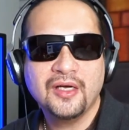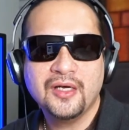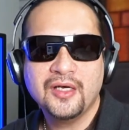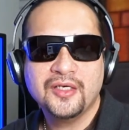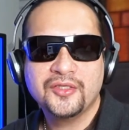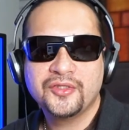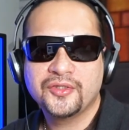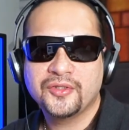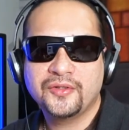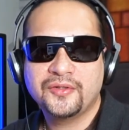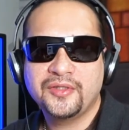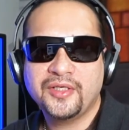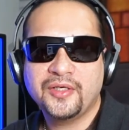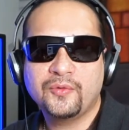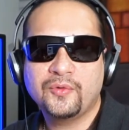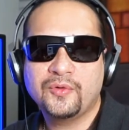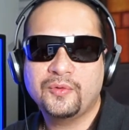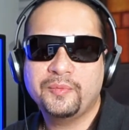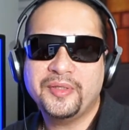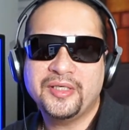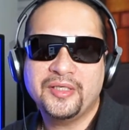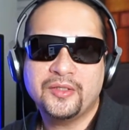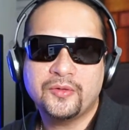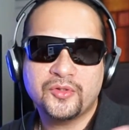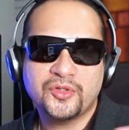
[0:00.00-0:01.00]
So there will
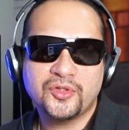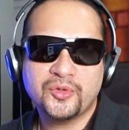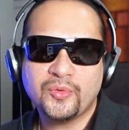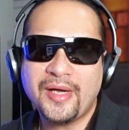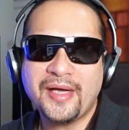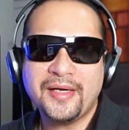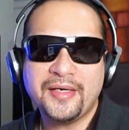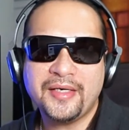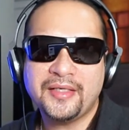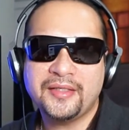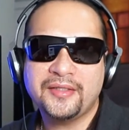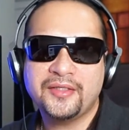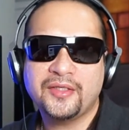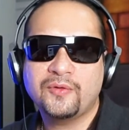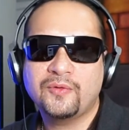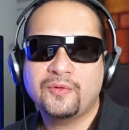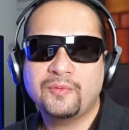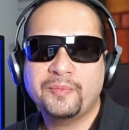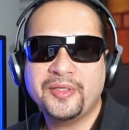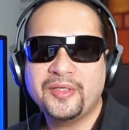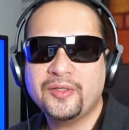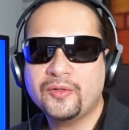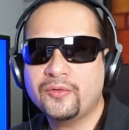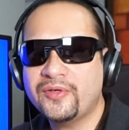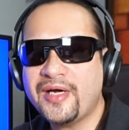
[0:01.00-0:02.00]
be no sweating, there will
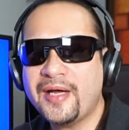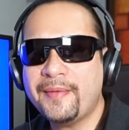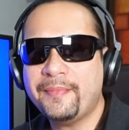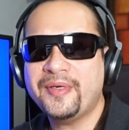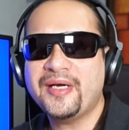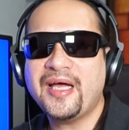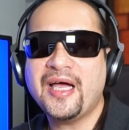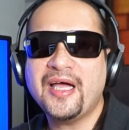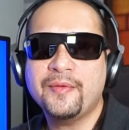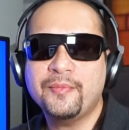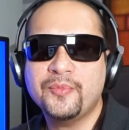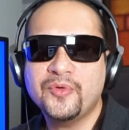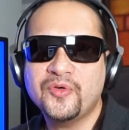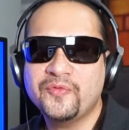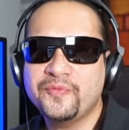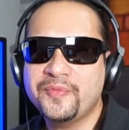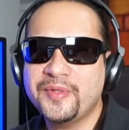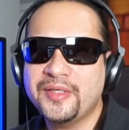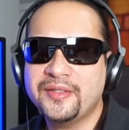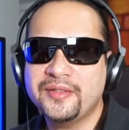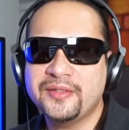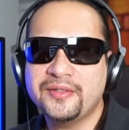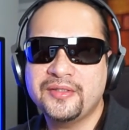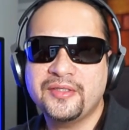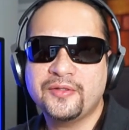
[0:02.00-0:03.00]
be no rapid eye
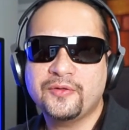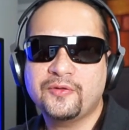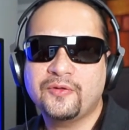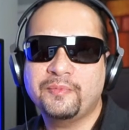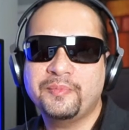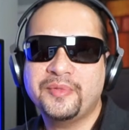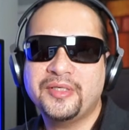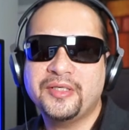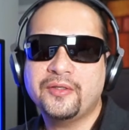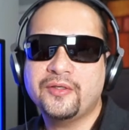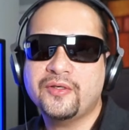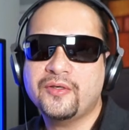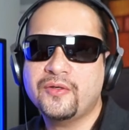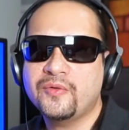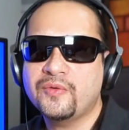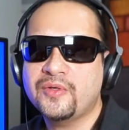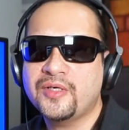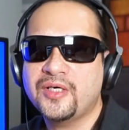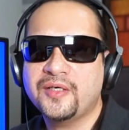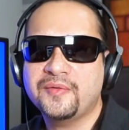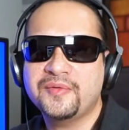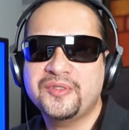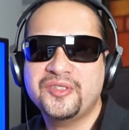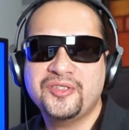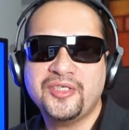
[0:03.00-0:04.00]
movement, there will be
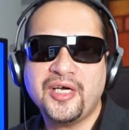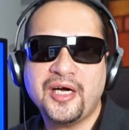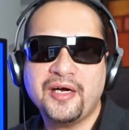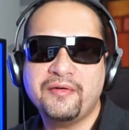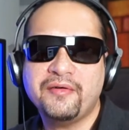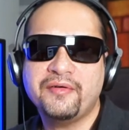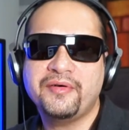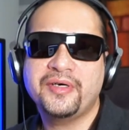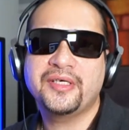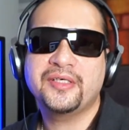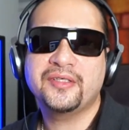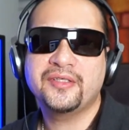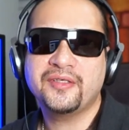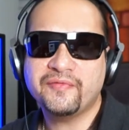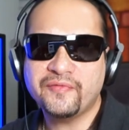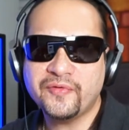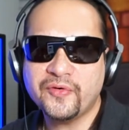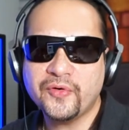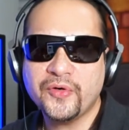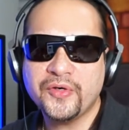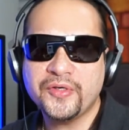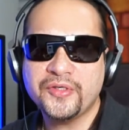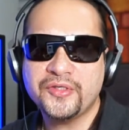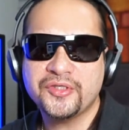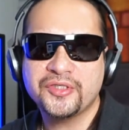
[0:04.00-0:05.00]
no stuttering in the
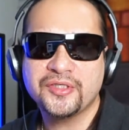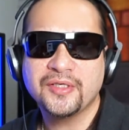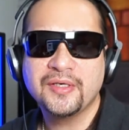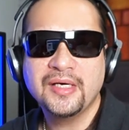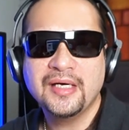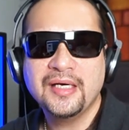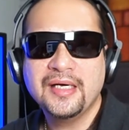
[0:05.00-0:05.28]
voice.